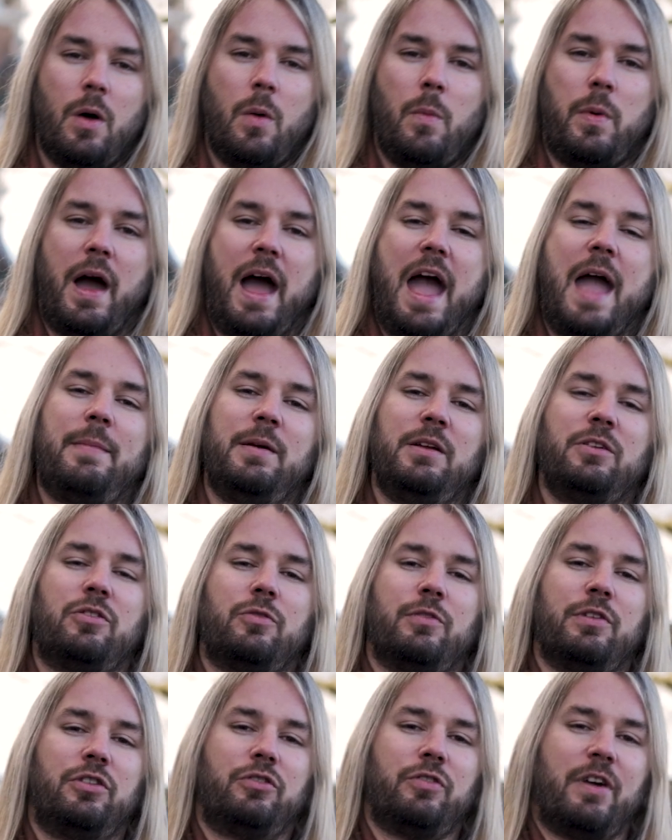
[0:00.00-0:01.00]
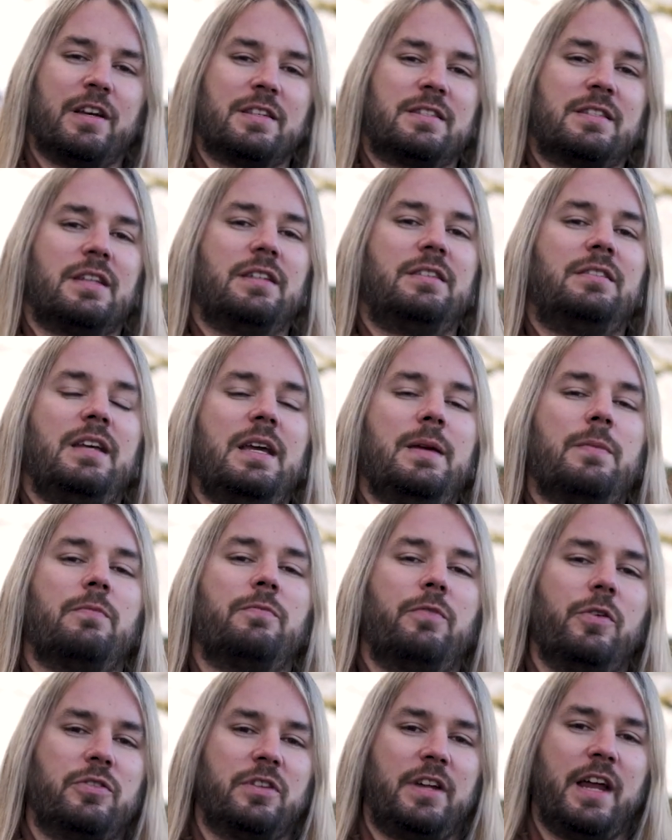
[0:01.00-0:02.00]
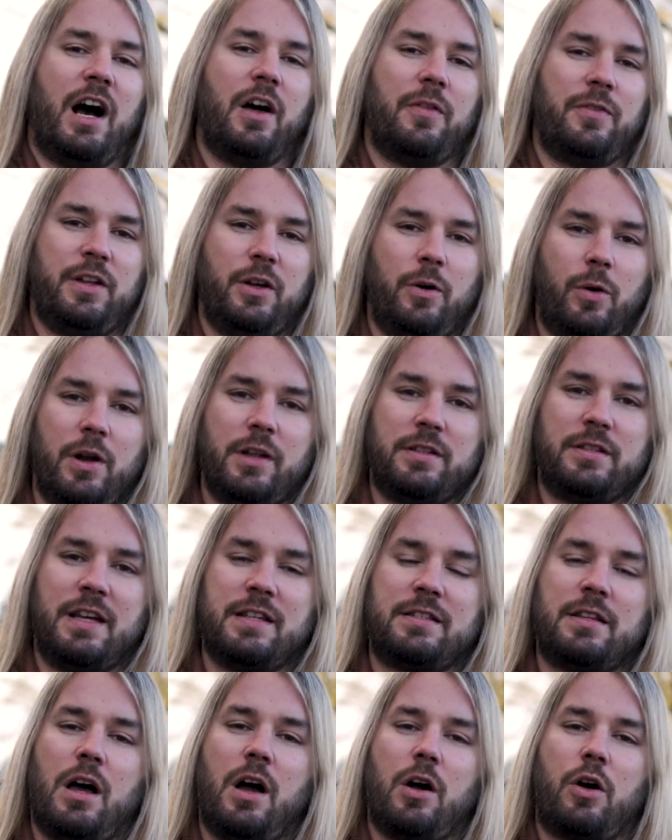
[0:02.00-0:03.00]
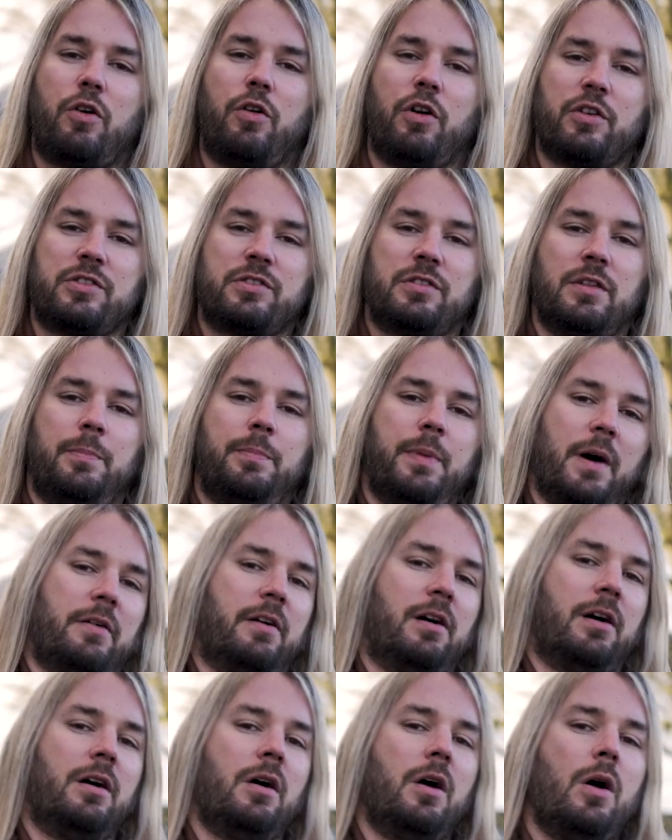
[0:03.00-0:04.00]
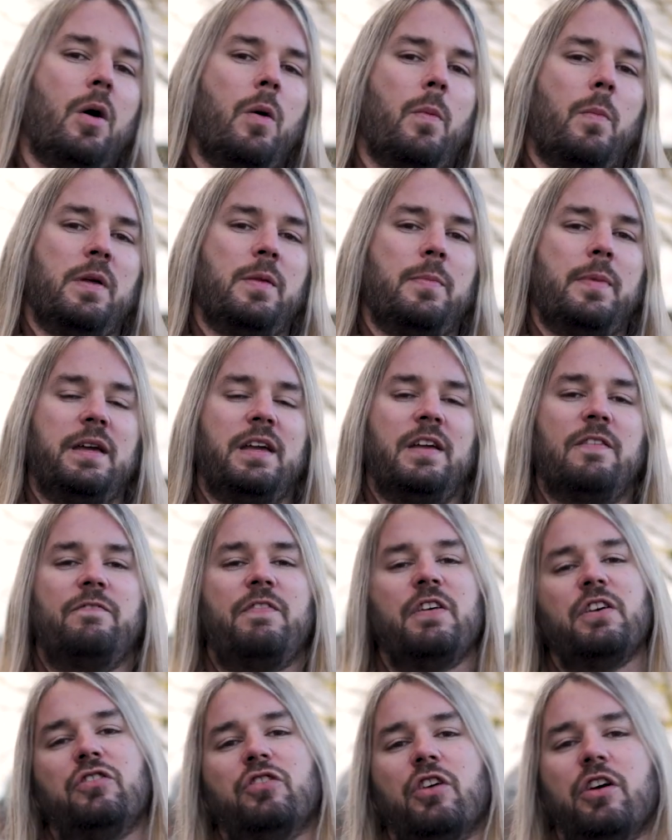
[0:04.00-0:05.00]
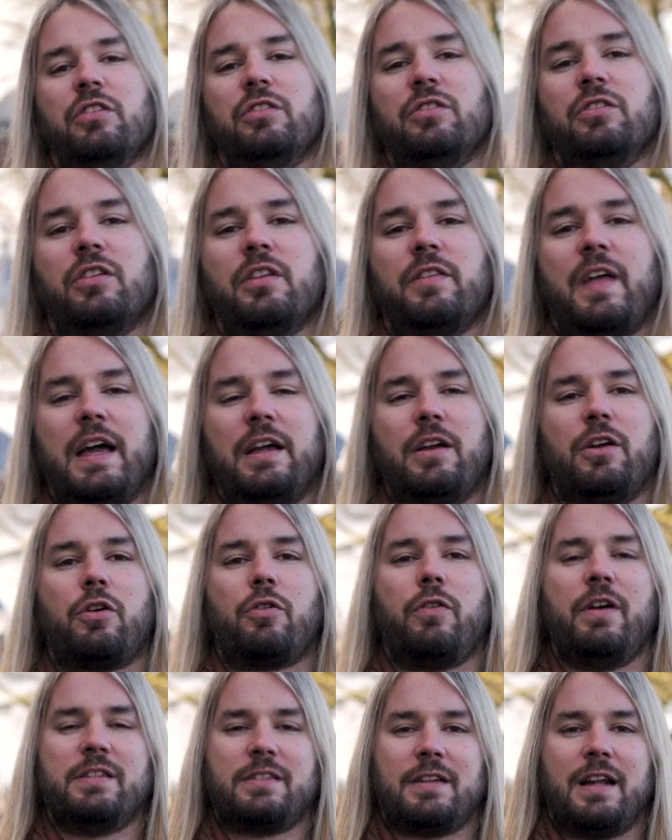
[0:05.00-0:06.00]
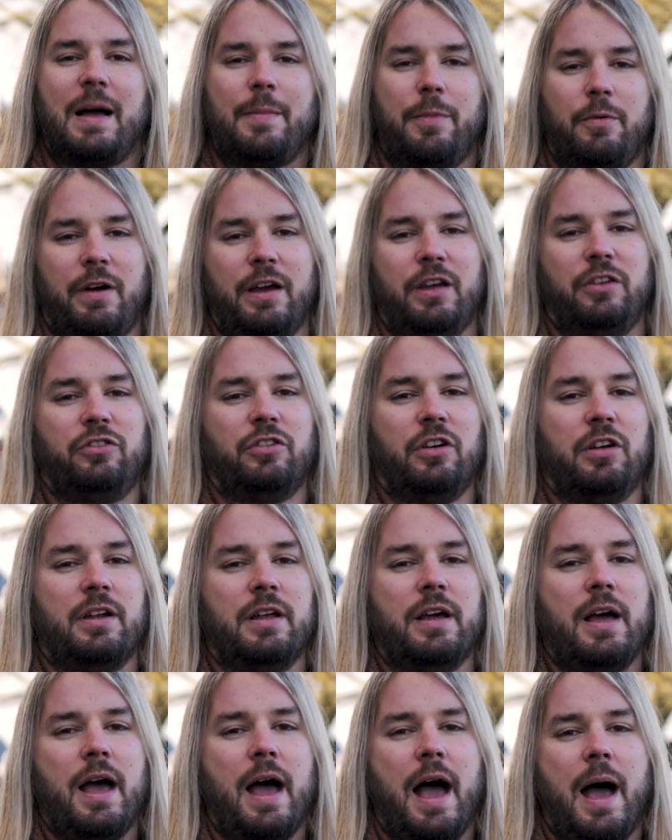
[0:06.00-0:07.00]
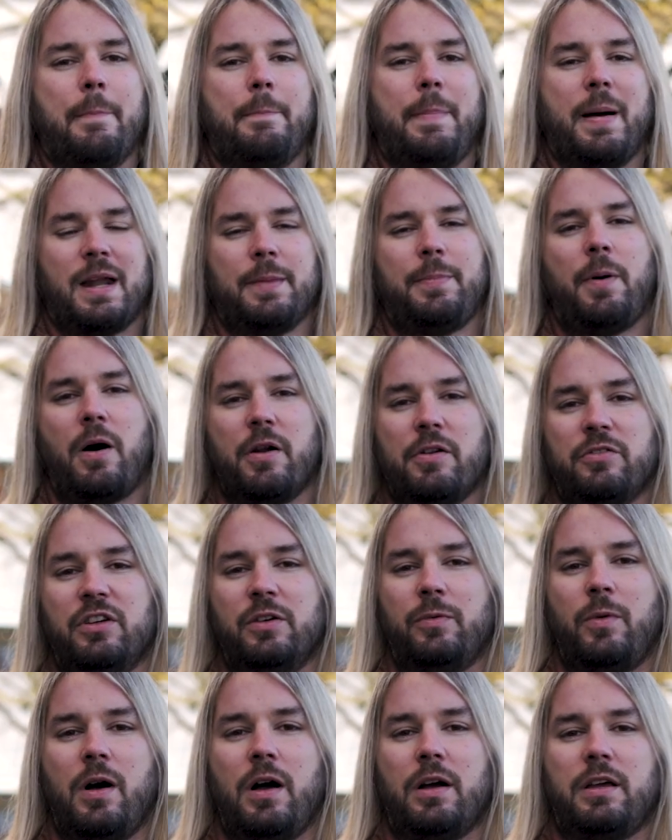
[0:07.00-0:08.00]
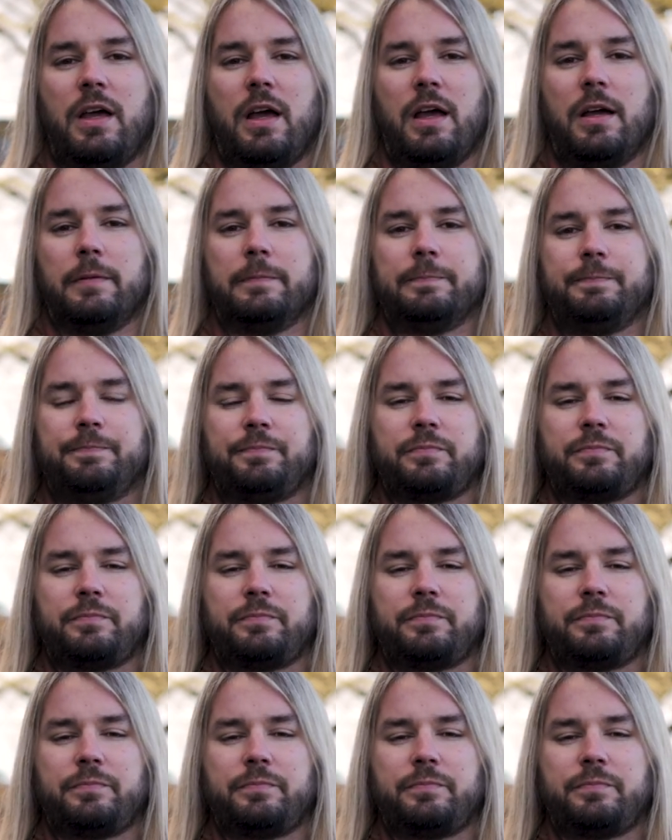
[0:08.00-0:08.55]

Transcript: we are aiming to address deep-rooted health inequalities across the borough, with it being envisioned that increased collaboration and better partnership working